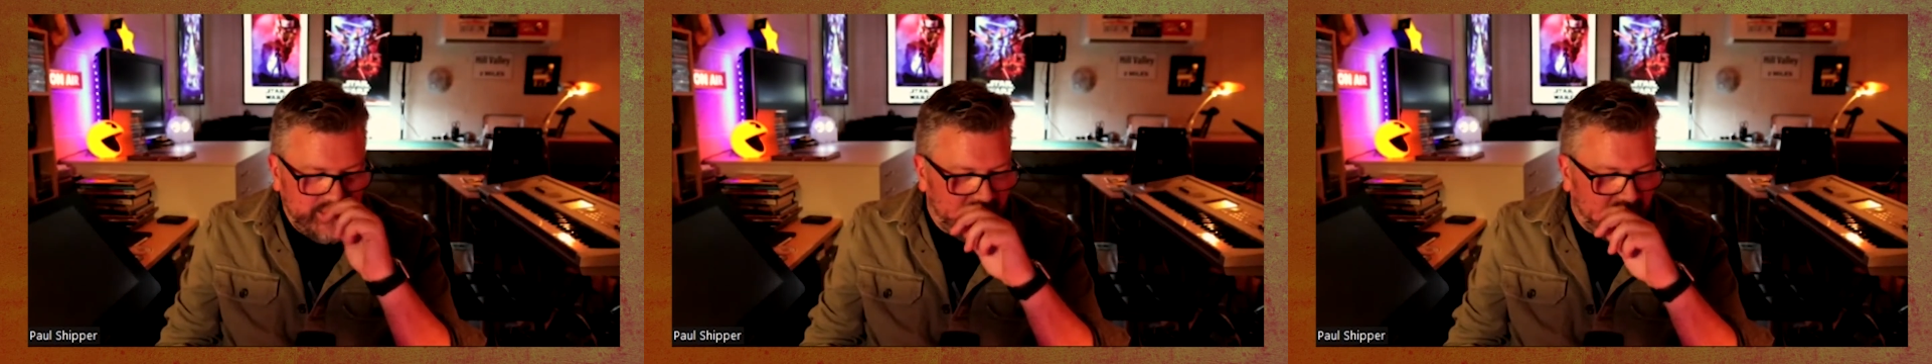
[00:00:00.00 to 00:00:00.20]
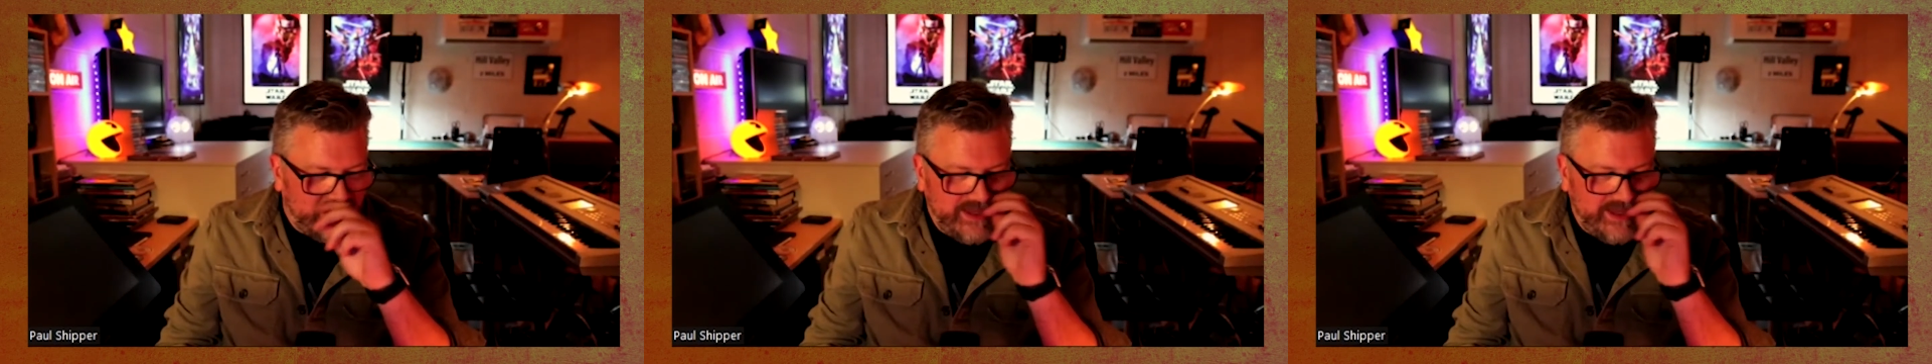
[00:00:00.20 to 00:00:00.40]

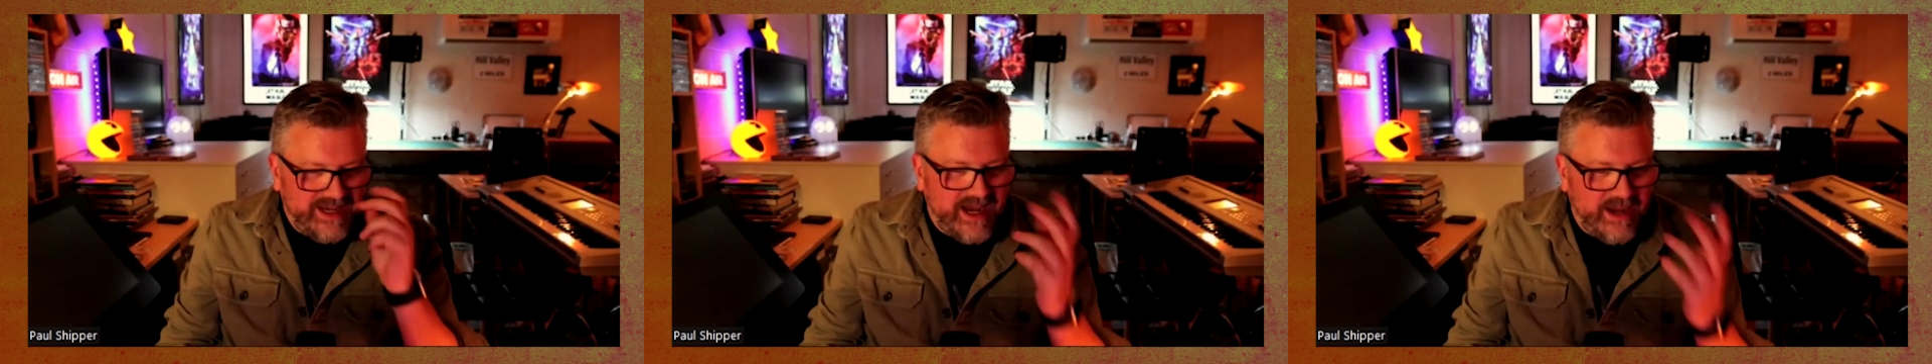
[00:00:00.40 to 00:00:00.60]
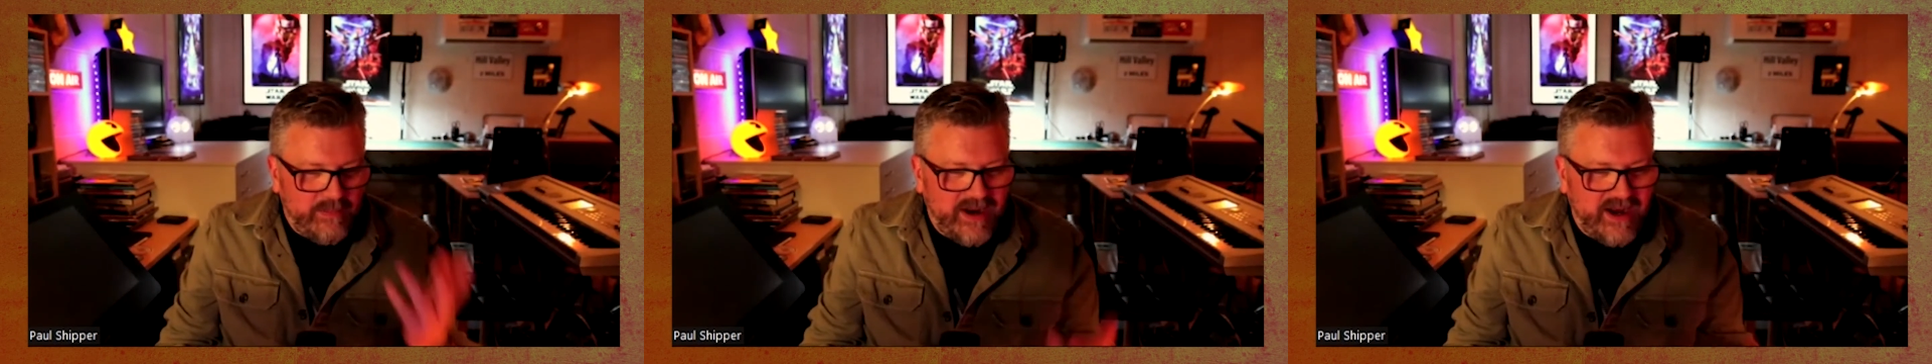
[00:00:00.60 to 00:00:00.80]
think
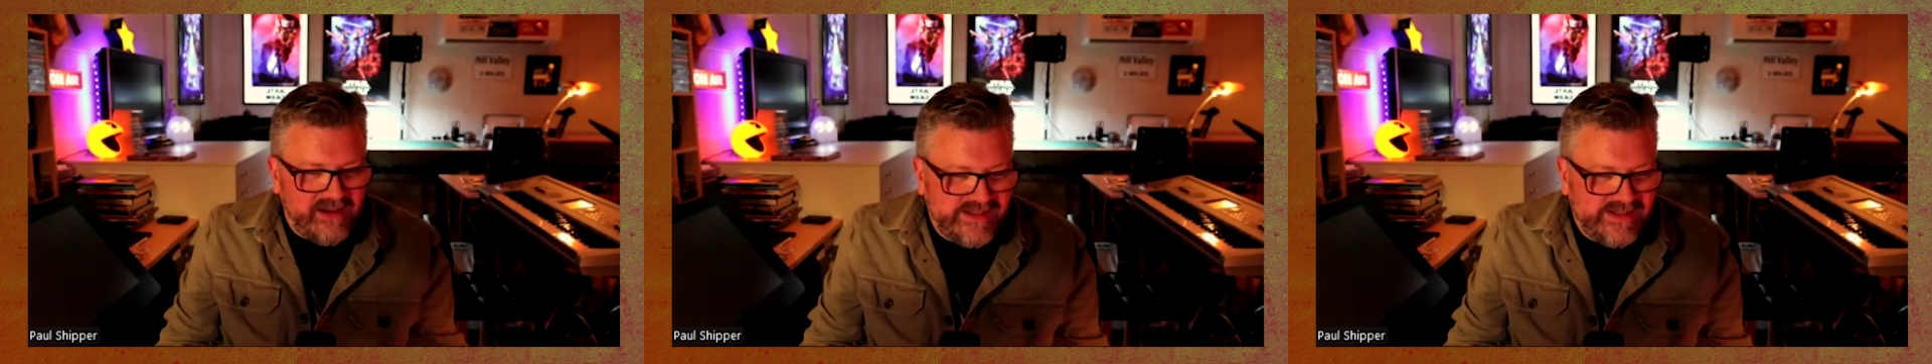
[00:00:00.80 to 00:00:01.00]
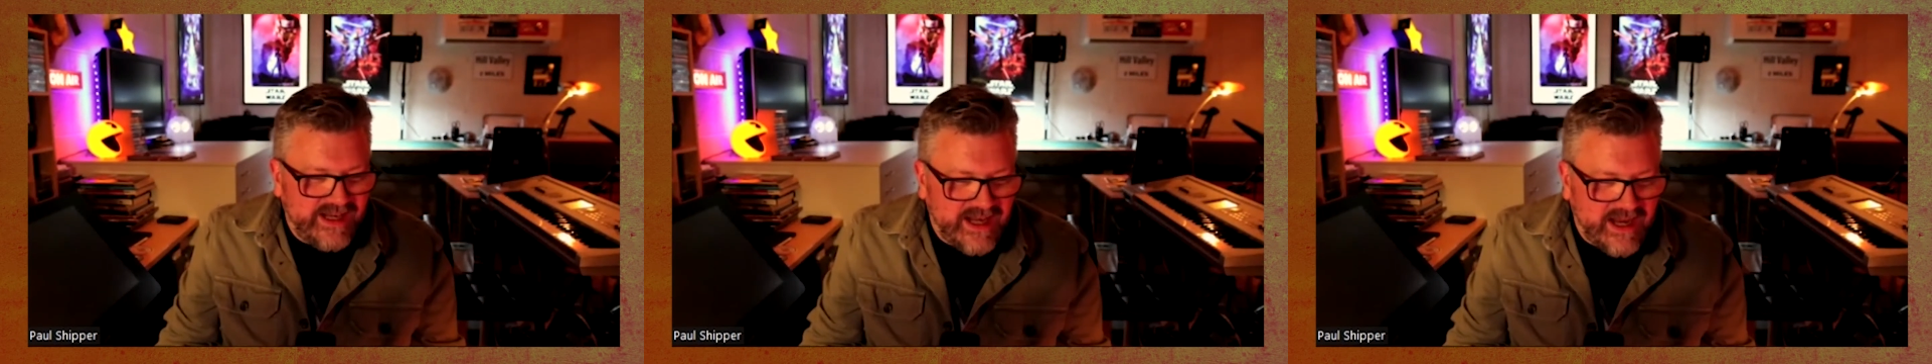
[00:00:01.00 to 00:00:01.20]
I might have
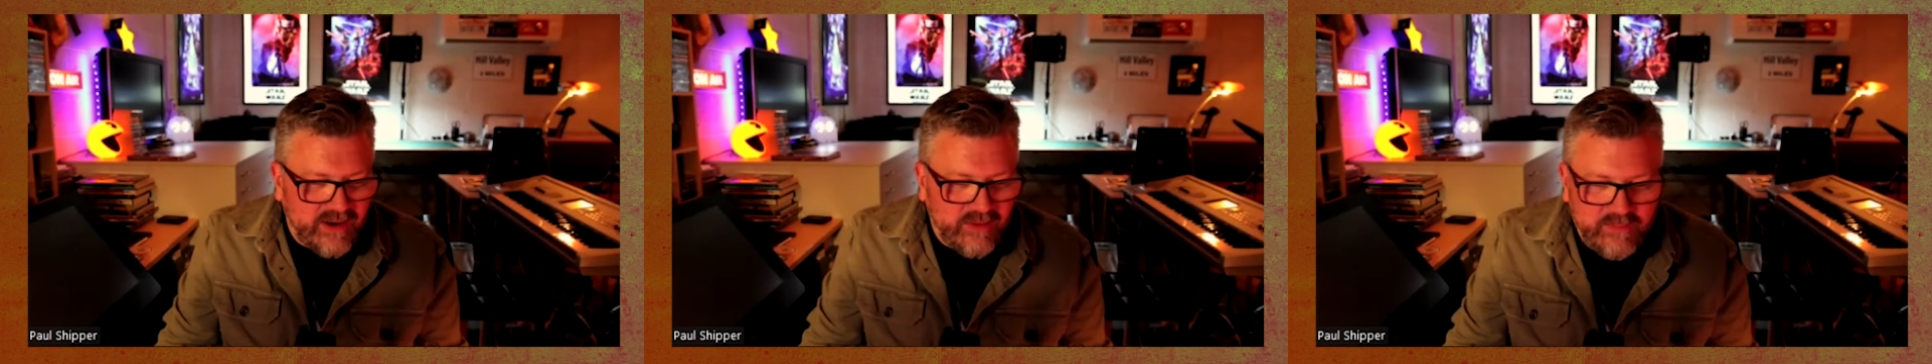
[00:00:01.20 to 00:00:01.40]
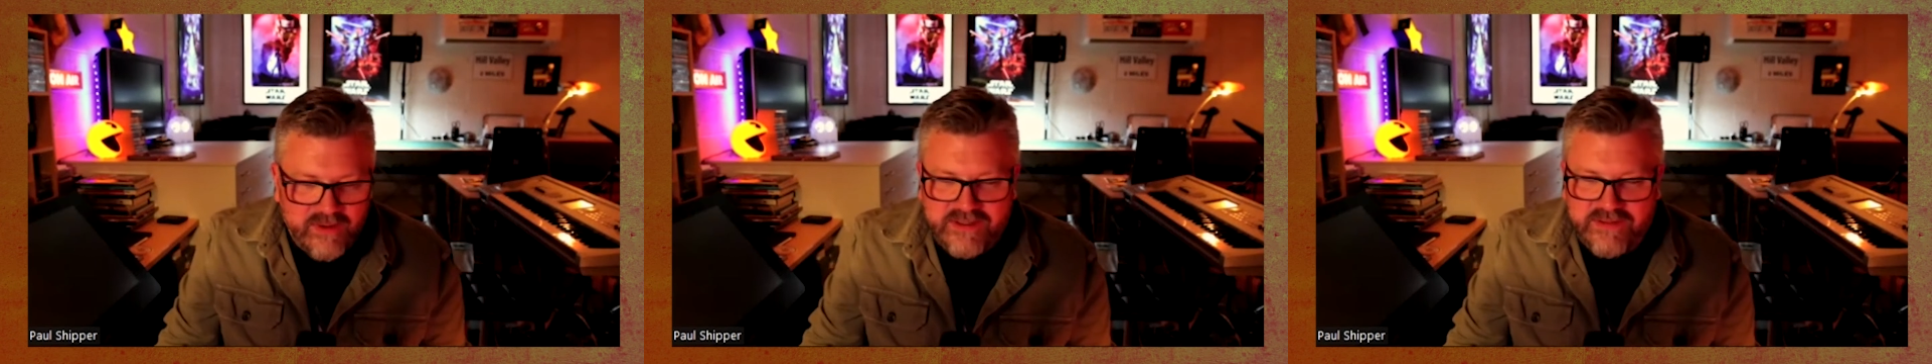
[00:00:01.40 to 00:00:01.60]
said how
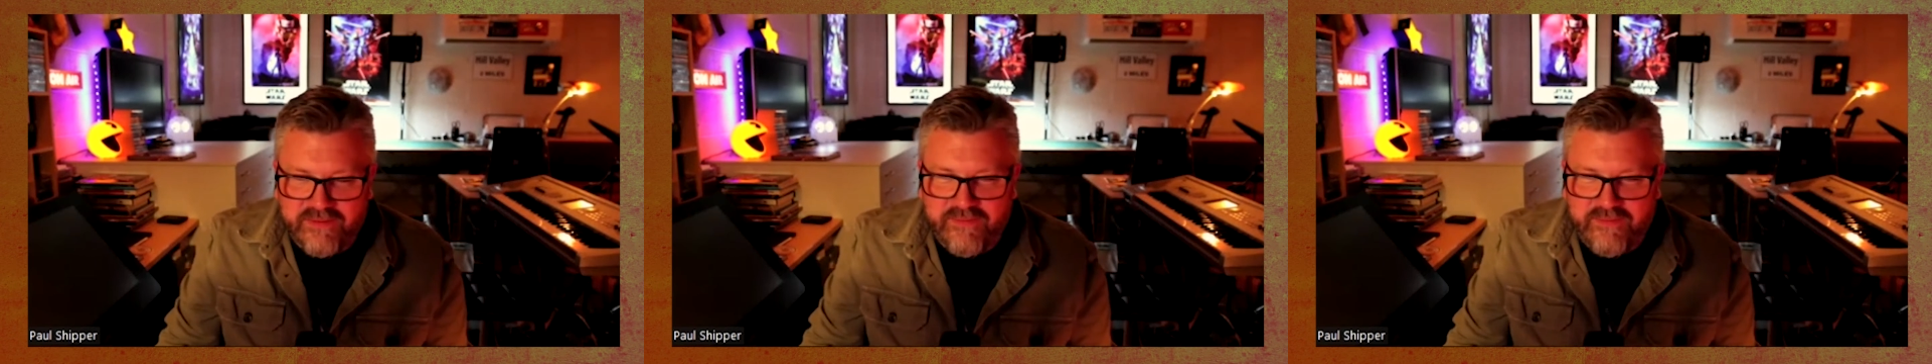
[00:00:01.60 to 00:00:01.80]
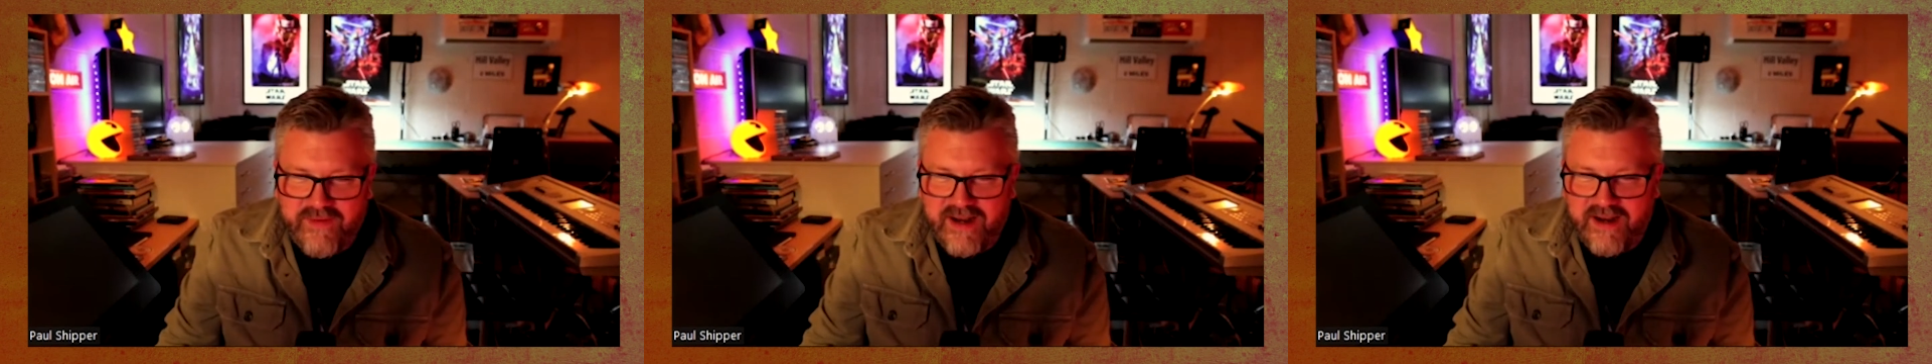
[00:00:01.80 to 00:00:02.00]
much of a
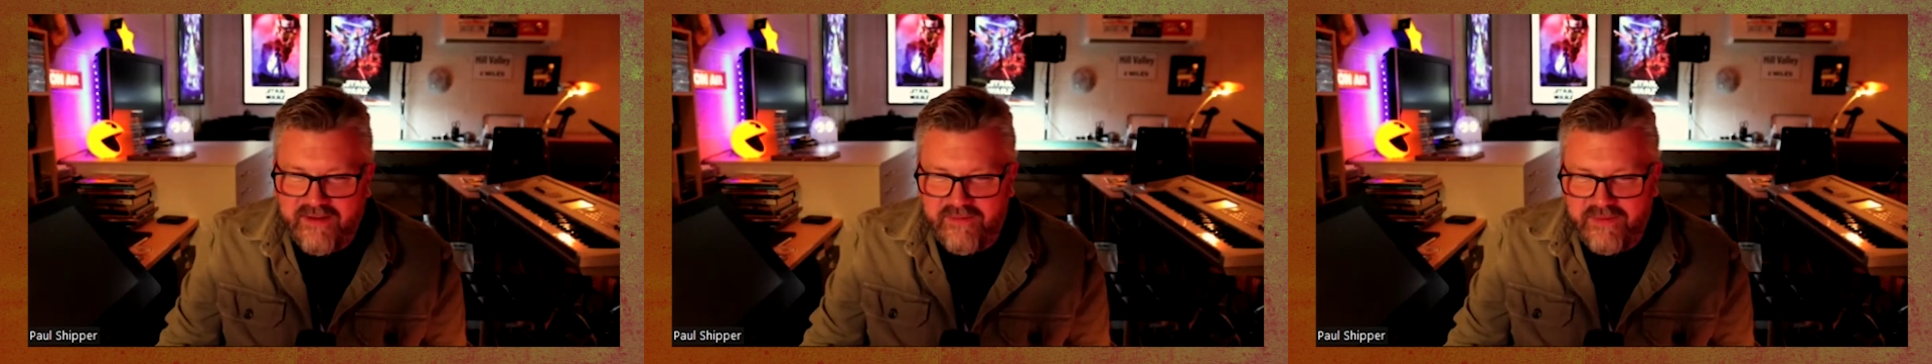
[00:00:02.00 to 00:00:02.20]
fan of